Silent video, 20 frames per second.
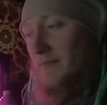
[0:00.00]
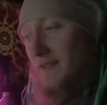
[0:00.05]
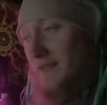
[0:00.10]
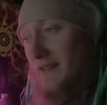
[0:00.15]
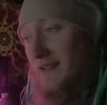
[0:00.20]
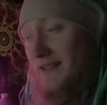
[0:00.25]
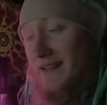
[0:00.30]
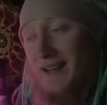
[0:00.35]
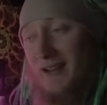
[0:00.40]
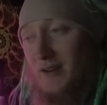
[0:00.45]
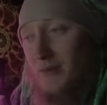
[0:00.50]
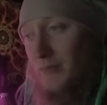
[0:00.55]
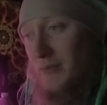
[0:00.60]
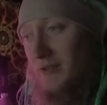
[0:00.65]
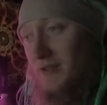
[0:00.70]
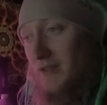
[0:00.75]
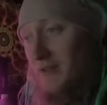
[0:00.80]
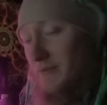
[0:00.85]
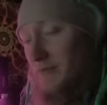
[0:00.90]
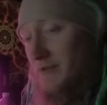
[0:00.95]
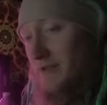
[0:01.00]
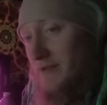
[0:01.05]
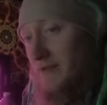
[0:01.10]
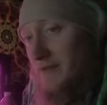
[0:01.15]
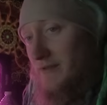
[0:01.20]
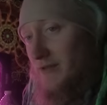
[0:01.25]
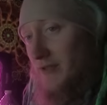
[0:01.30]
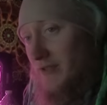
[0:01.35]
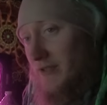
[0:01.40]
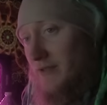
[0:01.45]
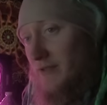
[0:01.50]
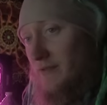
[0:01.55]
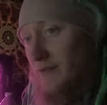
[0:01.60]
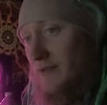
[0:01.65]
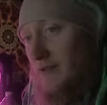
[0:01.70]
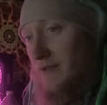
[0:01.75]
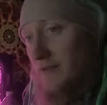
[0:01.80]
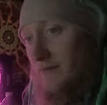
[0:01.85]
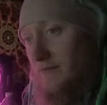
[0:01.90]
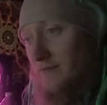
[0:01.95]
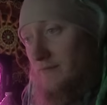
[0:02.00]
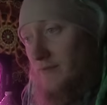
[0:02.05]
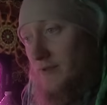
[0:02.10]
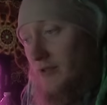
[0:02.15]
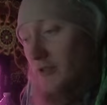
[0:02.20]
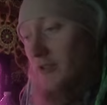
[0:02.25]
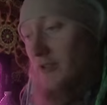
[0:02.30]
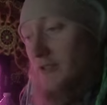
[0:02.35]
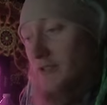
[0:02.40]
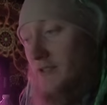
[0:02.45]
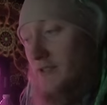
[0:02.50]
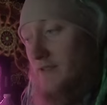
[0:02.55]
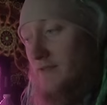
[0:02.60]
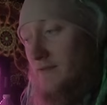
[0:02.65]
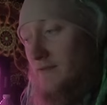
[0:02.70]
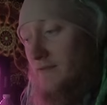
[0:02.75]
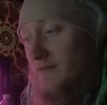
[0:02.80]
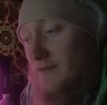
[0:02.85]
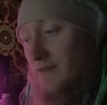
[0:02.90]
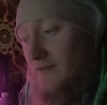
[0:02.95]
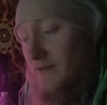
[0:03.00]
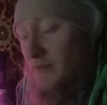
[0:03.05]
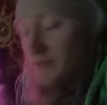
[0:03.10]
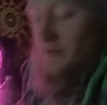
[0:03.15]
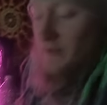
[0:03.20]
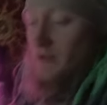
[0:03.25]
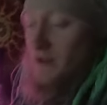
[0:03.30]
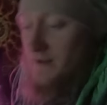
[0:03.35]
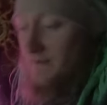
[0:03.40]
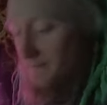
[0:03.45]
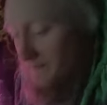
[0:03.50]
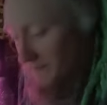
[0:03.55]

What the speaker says: and now I'm not. I'm just doing cooked, and it feels great.